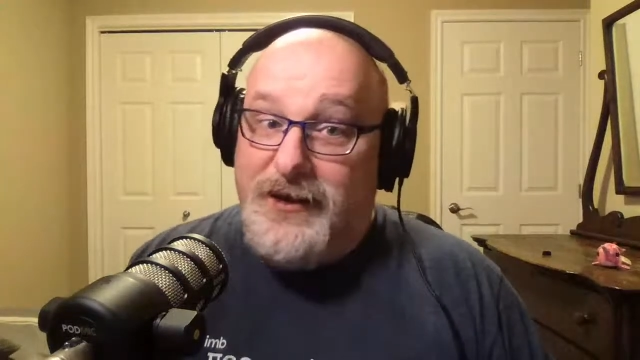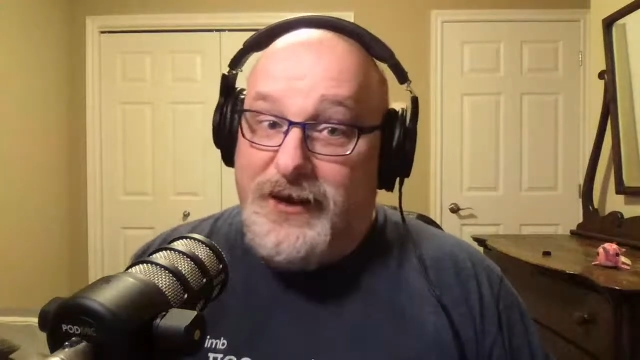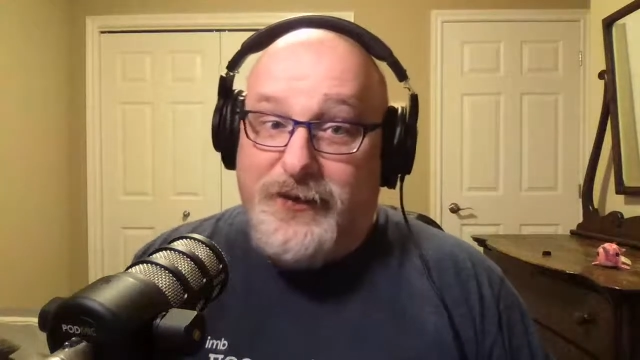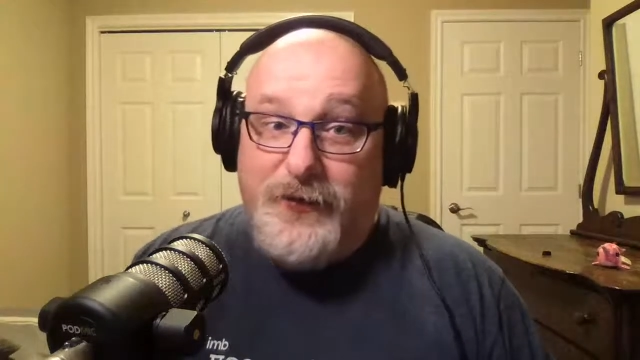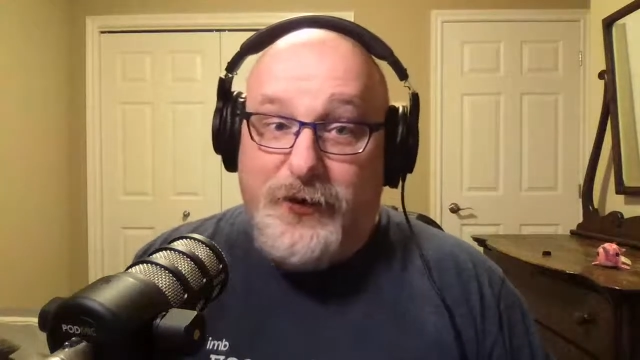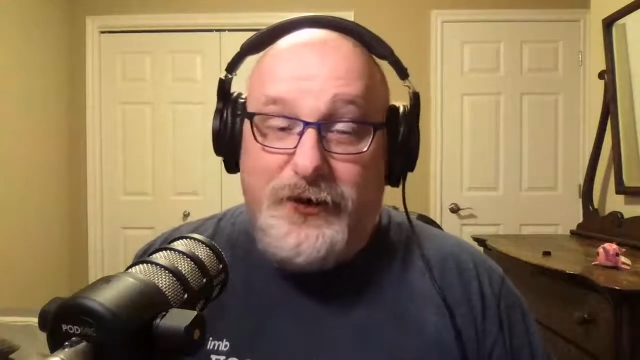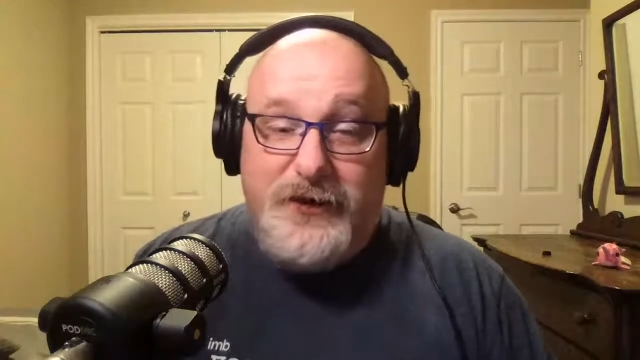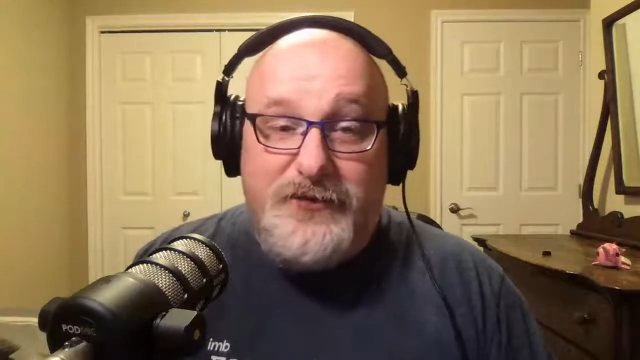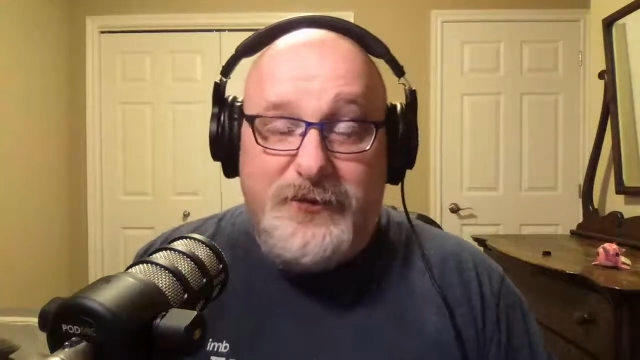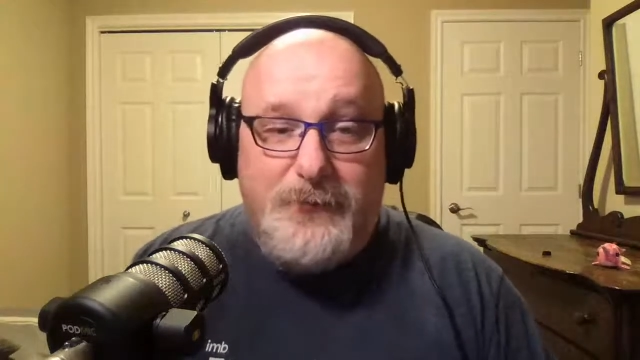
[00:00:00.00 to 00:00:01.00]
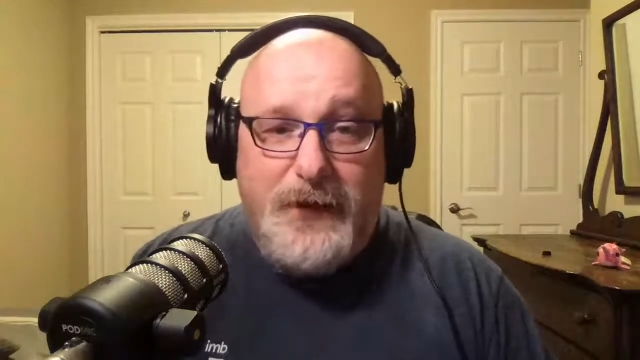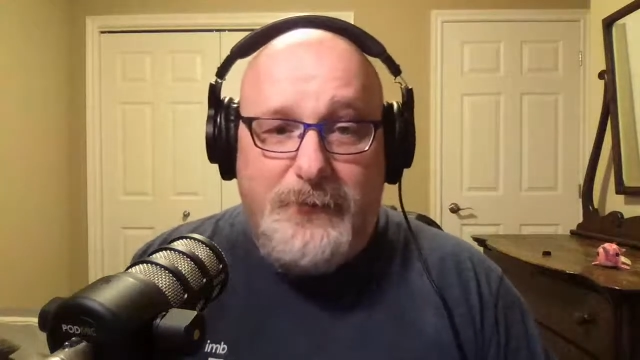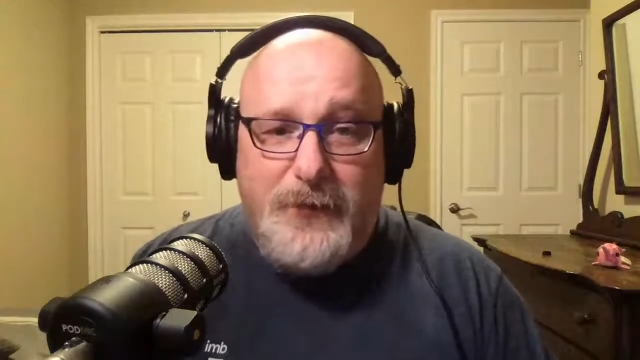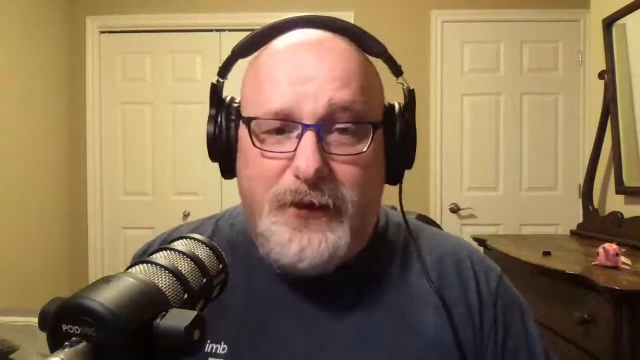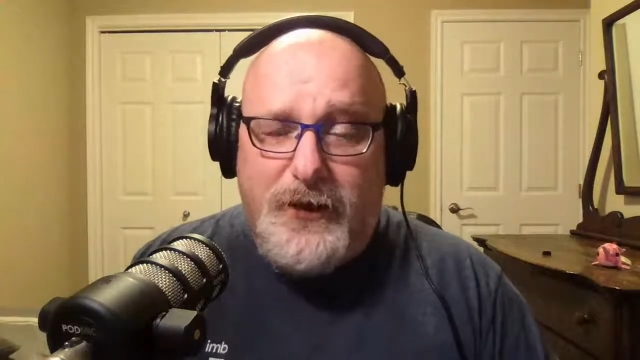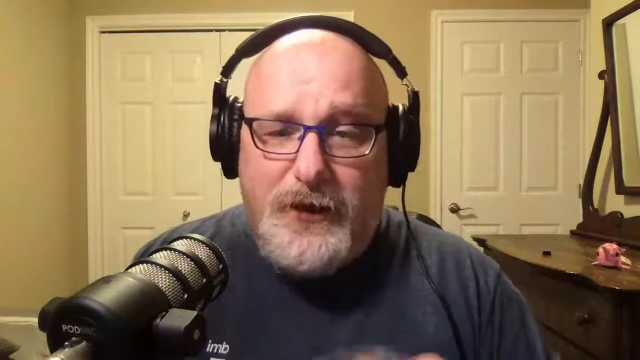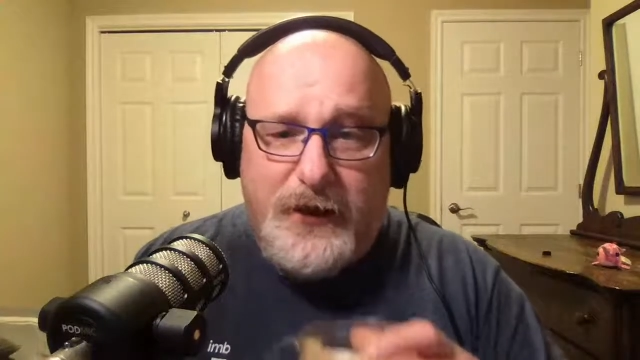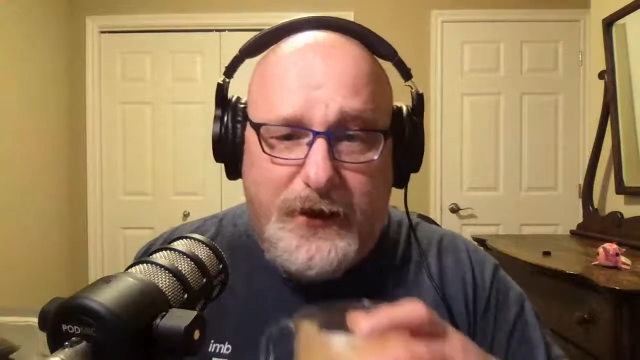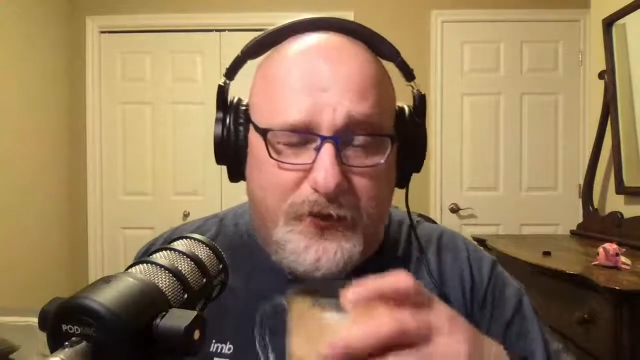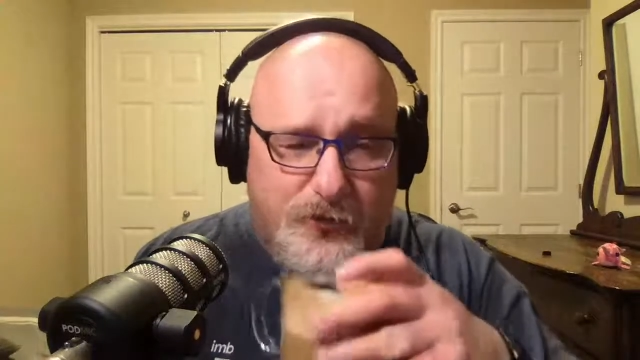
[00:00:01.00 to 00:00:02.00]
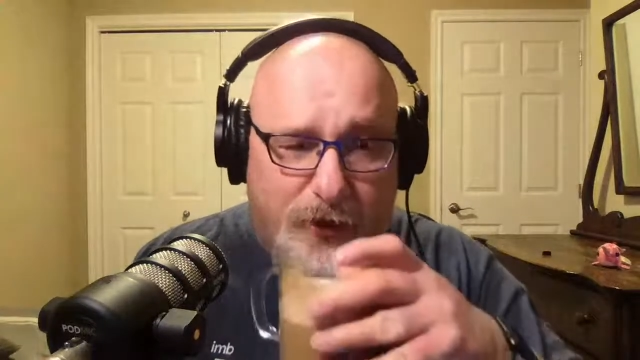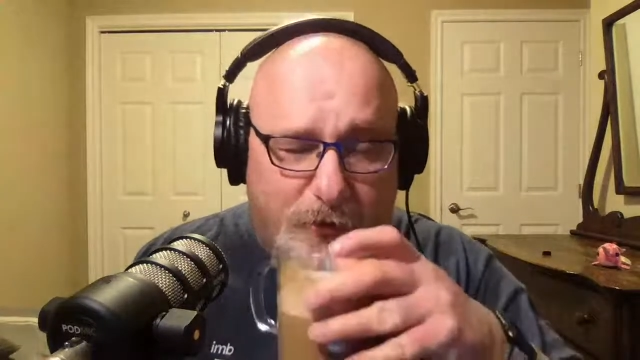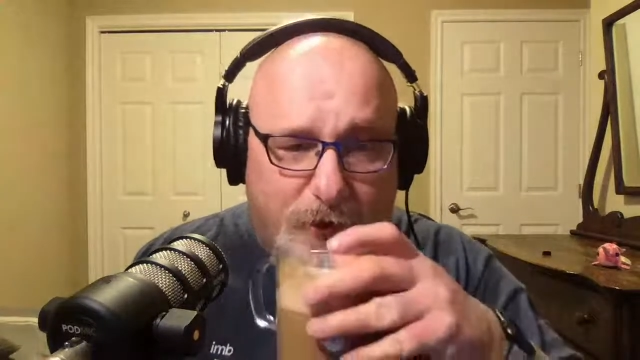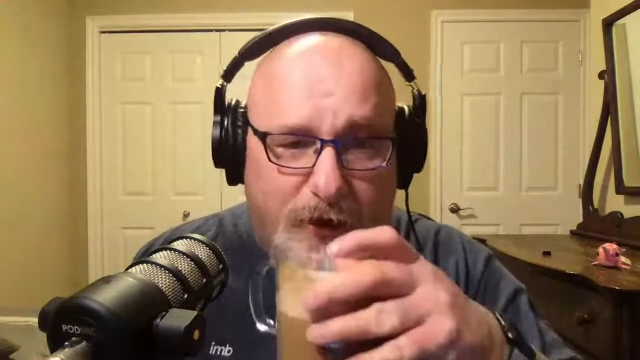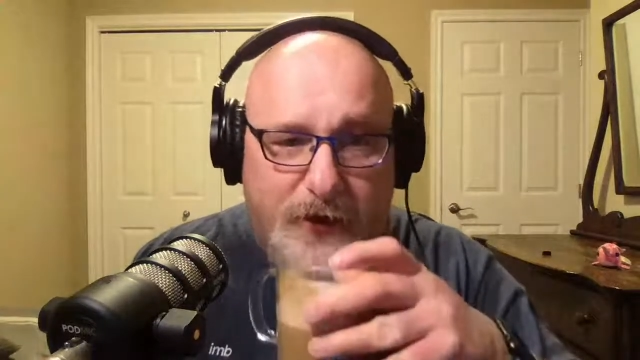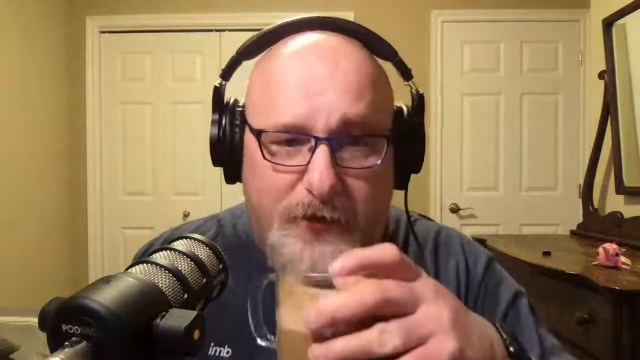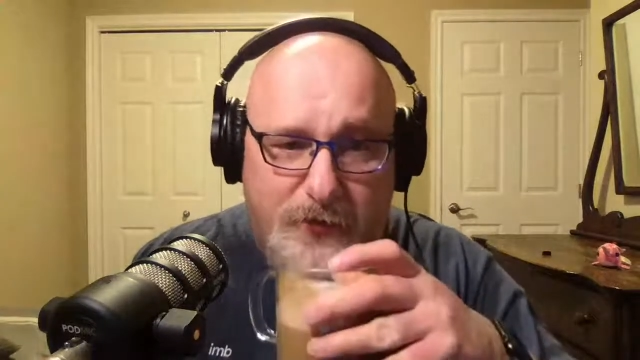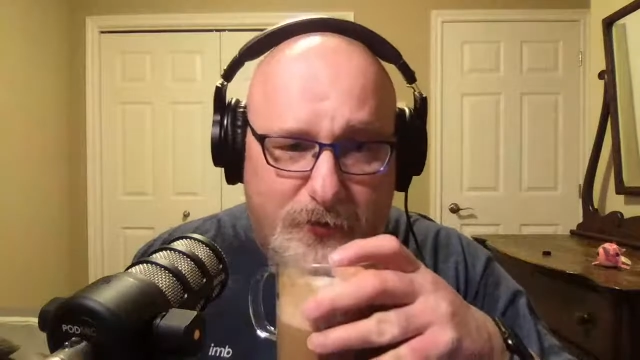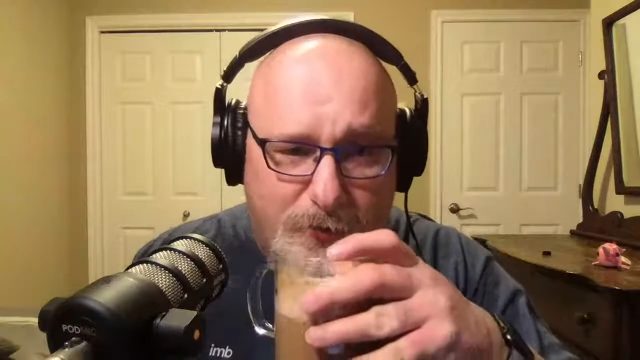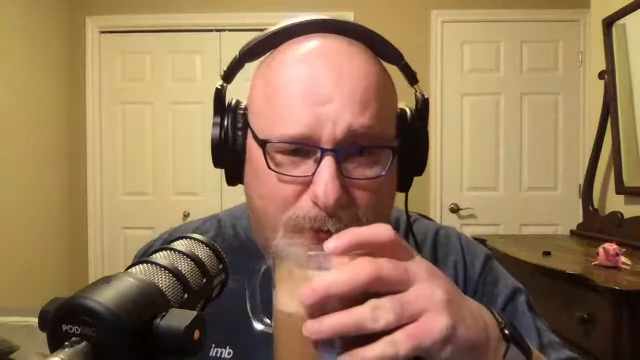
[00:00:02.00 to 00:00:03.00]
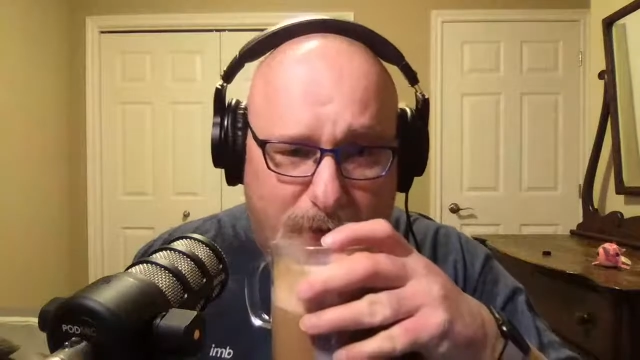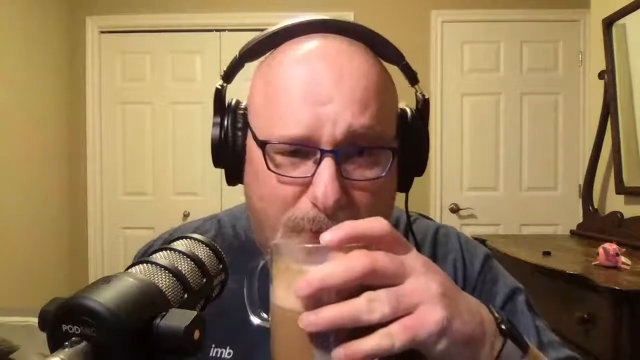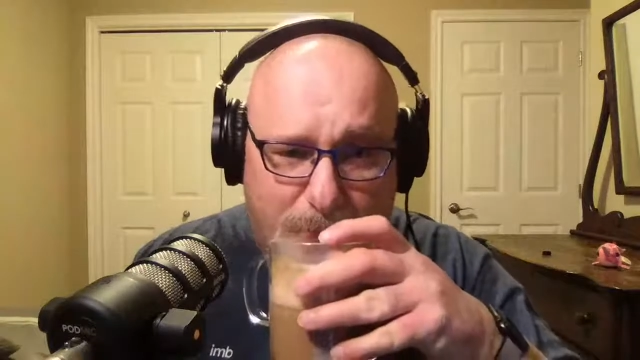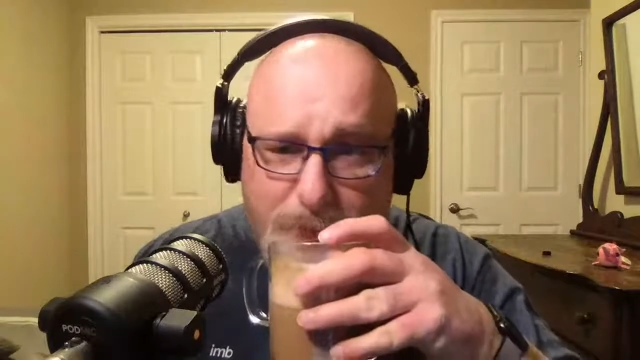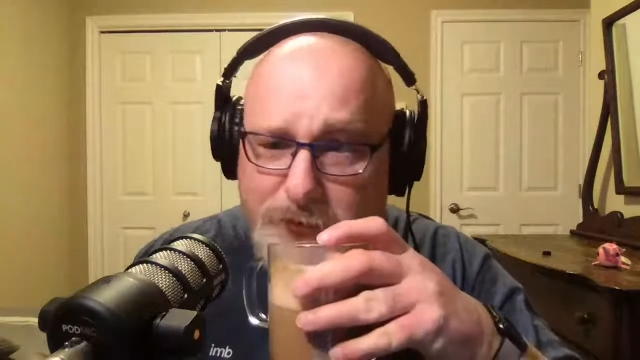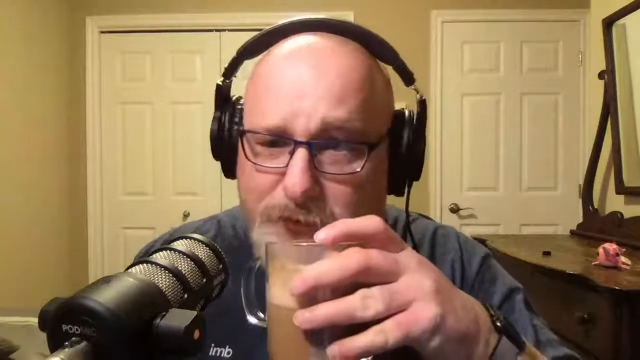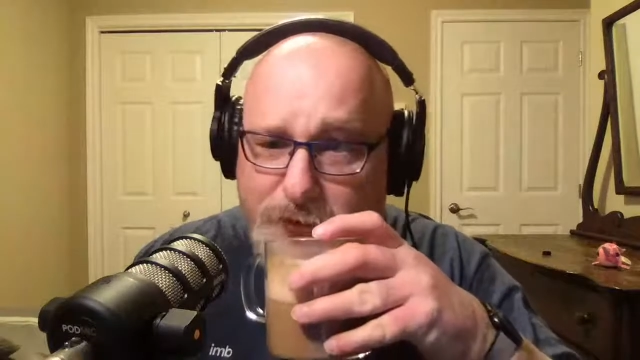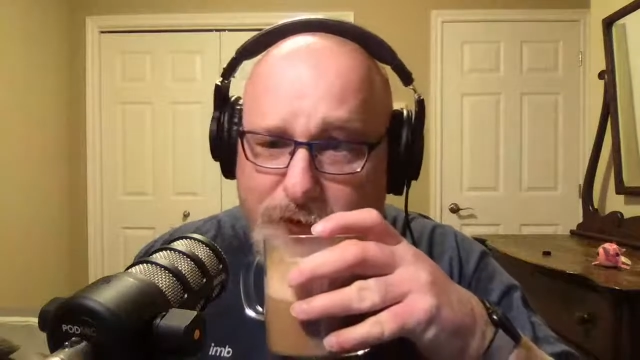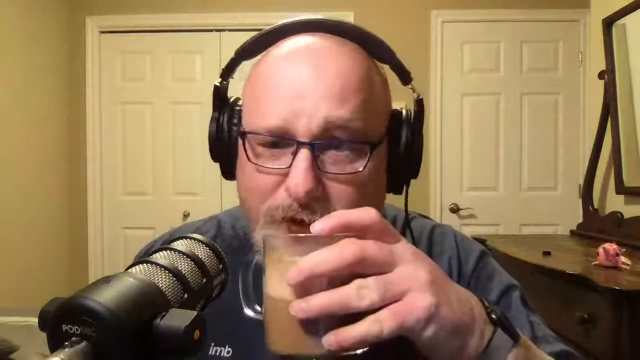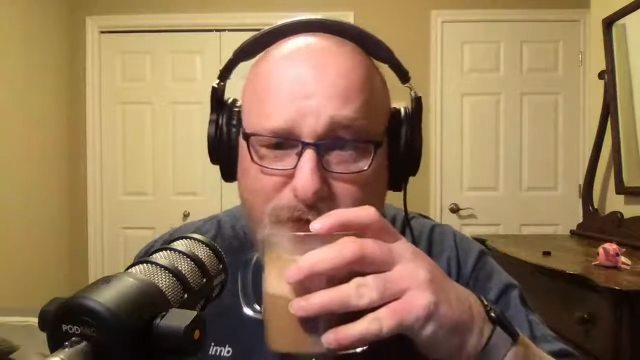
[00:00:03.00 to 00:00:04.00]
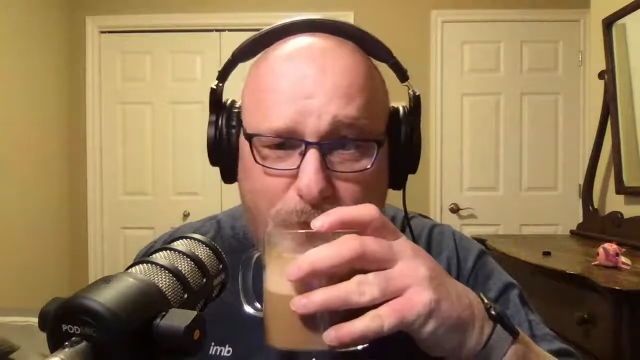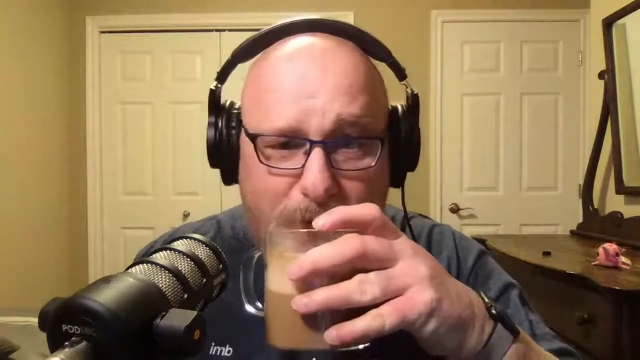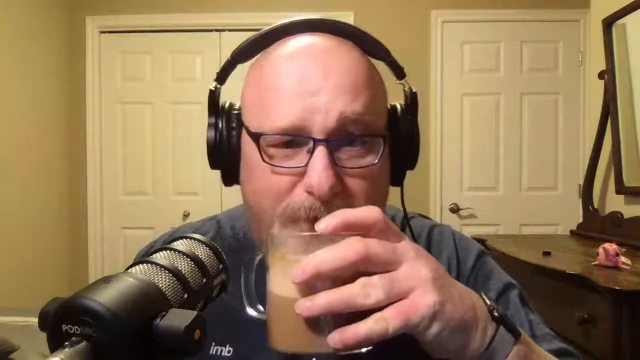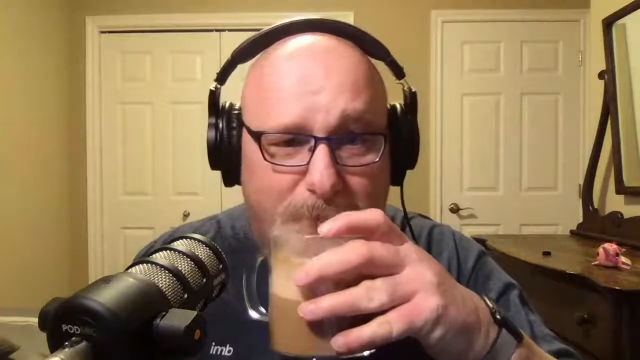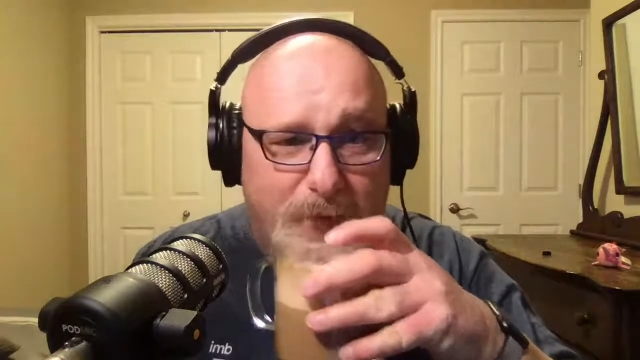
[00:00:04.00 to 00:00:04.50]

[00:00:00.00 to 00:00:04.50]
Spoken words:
the very least, it might be a lot like a train wreck, and you might not be able to turn your eyes away.